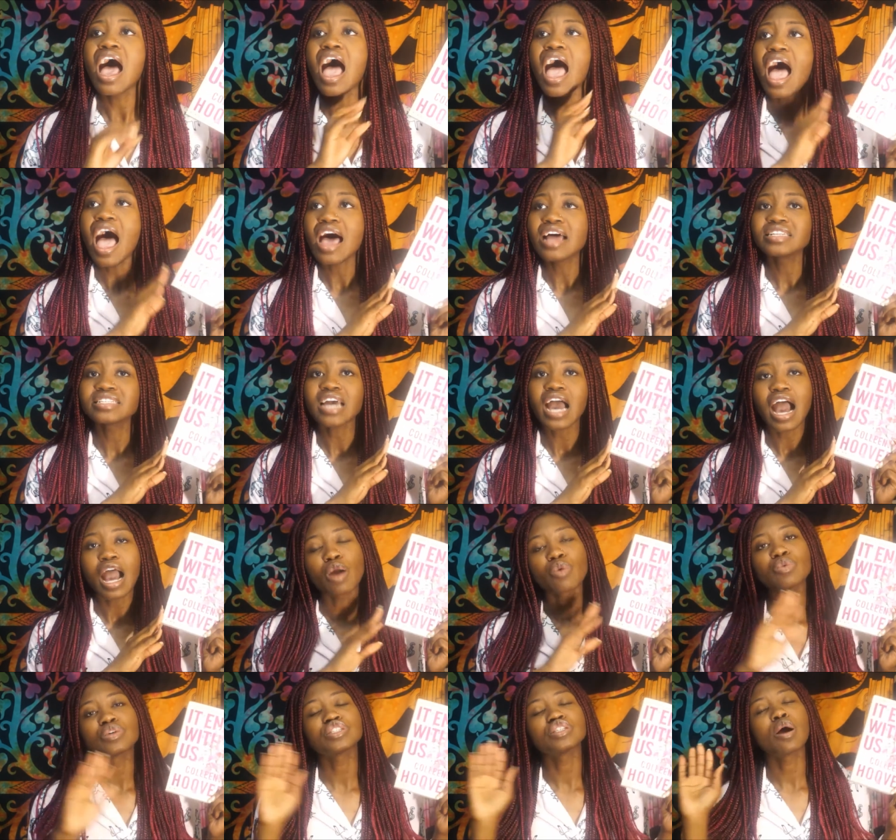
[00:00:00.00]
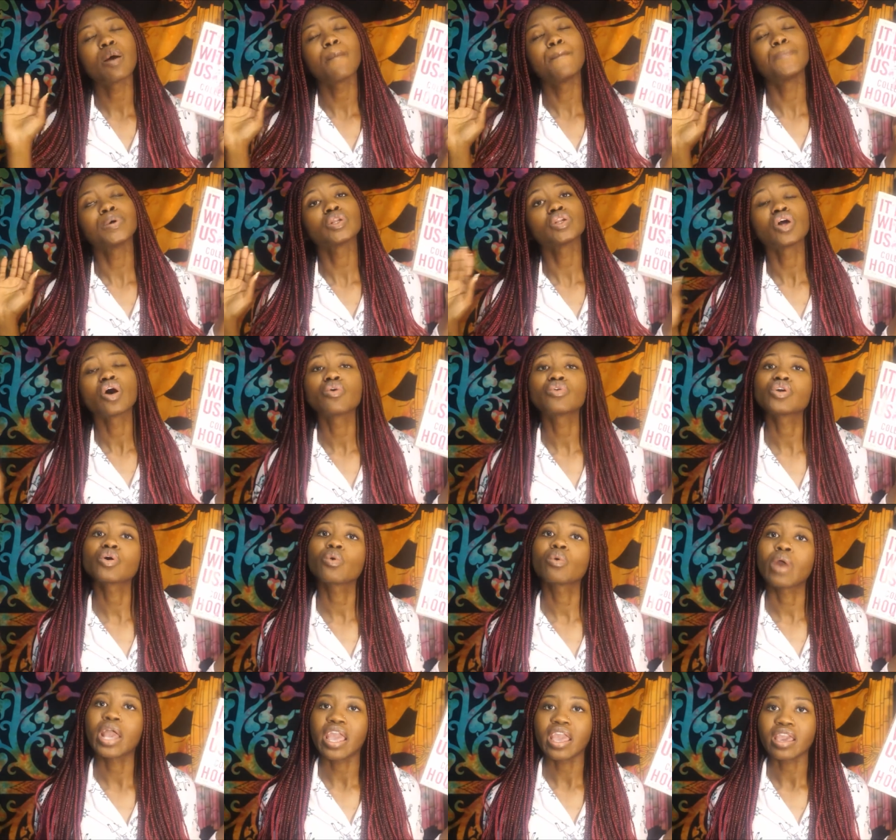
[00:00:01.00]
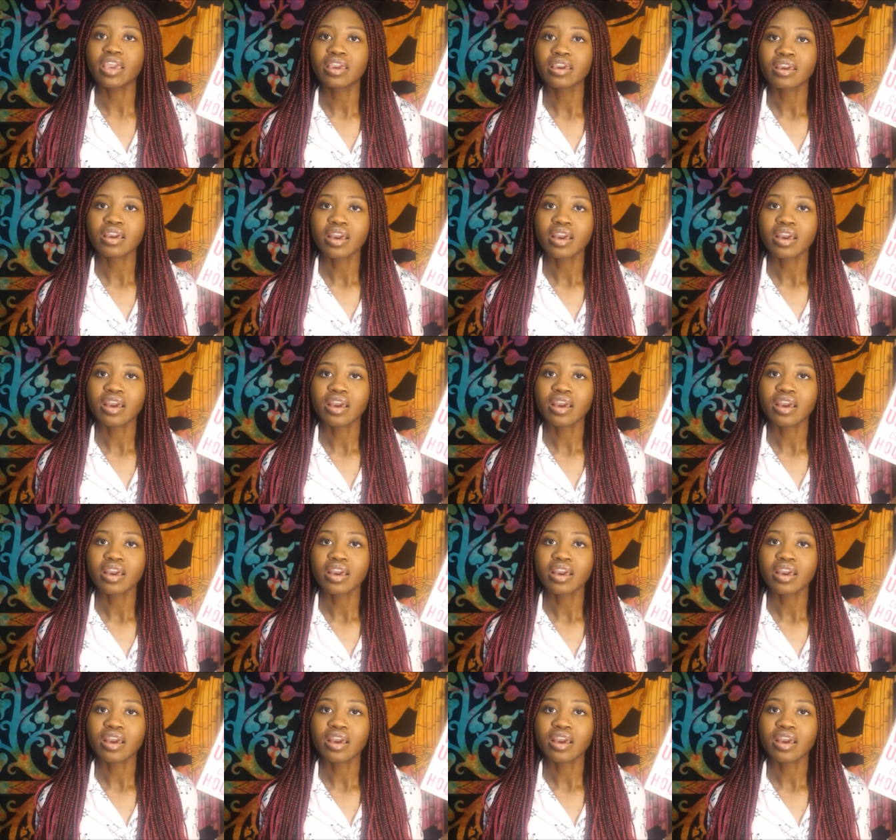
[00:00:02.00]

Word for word: And I was blown away.